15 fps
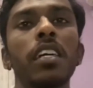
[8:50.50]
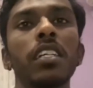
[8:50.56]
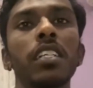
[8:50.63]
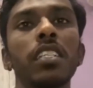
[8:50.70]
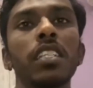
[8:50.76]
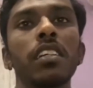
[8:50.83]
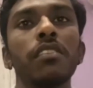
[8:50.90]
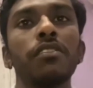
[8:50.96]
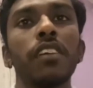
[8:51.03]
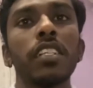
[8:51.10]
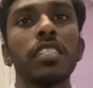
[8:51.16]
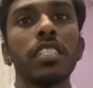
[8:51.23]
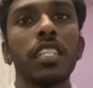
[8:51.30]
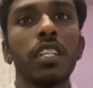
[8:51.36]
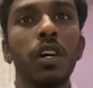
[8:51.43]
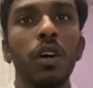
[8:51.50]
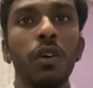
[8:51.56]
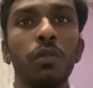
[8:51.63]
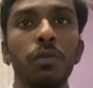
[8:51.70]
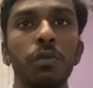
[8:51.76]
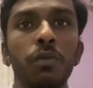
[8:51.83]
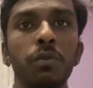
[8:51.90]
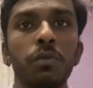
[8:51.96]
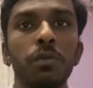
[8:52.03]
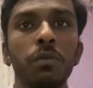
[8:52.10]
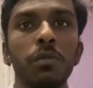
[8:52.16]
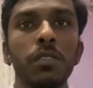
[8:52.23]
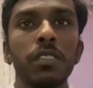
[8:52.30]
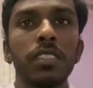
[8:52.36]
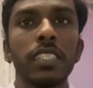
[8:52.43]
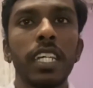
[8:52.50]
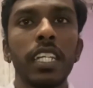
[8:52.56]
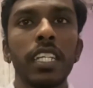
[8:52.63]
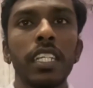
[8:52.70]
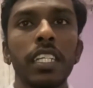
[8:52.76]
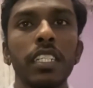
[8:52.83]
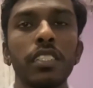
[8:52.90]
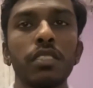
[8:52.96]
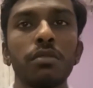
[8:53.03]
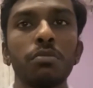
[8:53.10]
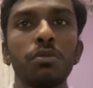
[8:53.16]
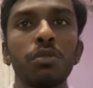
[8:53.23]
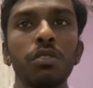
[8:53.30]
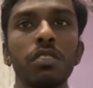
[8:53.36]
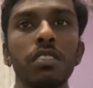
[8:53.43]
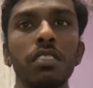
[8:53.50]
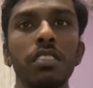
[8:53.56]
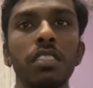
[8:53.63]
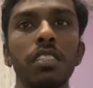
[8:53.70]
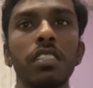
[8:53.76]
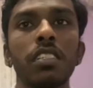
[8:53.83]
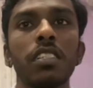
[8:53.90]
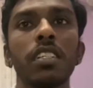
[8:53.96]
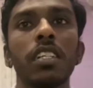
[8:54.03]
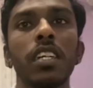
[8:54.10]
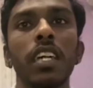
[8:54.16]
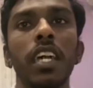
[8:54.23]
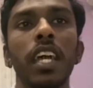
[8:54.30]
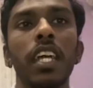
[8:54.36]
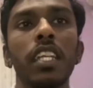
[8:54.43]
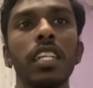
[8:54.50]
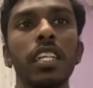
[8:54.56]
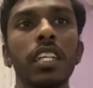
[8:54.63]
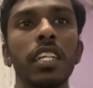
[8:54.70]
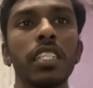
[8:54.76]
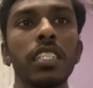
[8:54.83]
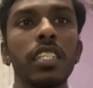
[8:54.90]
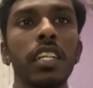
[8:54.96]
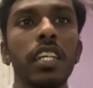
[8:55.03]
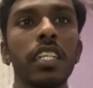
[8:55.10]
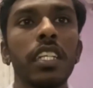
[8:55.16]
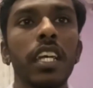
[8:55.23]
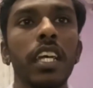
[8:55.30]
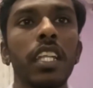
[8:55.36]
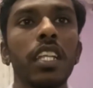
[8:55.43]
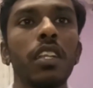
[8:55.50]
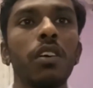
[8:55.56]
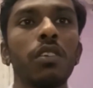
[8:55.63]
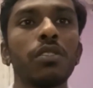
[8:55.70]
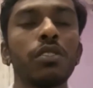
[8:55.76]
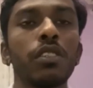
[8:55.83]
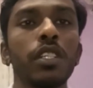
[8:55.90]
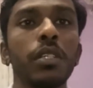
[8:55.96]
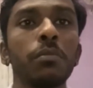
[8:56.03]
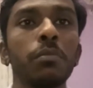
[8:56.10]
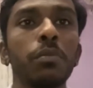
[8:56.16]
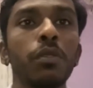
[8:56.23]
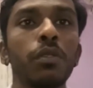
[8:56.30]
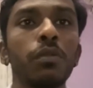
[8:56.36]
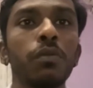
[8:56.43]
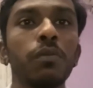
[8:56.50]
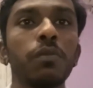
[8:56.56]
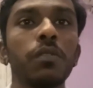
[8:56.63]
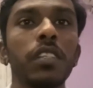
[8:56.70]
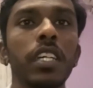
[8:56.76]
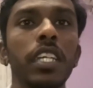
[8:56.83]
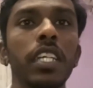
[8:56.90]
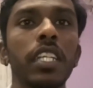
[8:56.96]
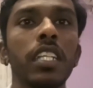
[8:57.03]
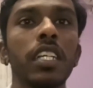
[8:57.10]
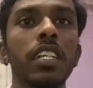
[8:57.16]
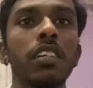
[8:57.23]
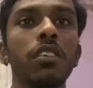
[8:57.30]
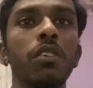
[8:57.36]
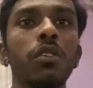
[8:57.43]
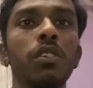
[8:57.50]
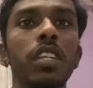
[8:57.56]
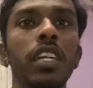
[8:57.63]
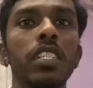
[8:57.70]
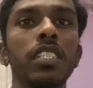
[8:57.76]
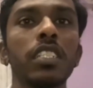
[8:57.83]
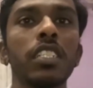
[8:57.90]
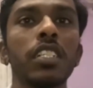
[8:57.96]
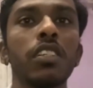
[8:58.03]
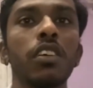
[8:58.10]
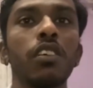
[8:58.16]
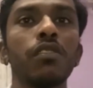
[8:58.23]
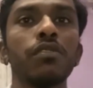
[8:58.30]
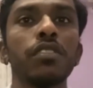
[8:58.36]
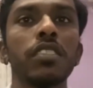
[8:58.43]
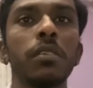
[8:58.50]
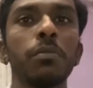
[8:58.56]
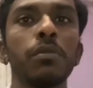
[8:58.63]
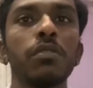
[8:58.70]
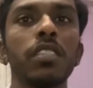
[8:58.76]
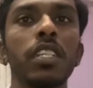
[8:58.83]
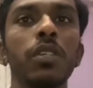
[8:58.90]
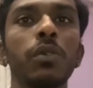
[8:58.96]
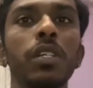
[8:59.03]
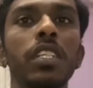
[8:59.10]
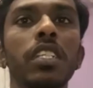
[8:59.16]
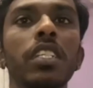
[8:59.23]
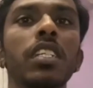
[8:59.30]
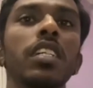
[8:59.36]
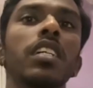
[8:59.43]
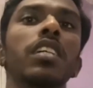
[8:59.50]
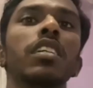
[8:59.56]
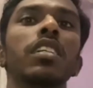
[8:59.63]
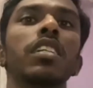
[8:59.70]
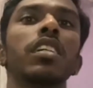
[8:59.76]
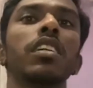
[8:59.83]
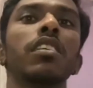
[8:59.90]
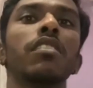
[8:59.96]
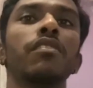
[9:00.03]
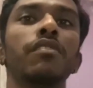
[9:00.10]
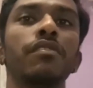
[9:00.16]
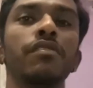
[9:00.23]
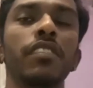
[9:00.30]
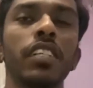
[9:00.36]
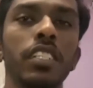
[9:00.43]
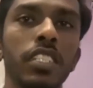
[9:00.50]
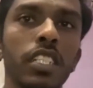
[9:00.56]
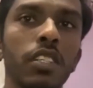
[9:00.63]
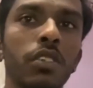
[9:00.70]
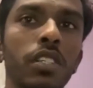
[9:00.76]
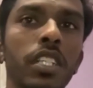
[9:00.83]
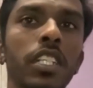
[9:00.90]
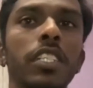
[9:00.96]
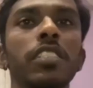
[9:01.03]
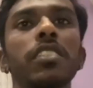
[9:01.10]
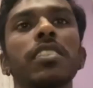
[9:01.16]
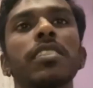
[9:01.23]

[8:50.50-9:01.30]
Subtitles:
the function of sanding is smooth any raised grain and also improve the inner coat adhesion of subsequent finishing coatings.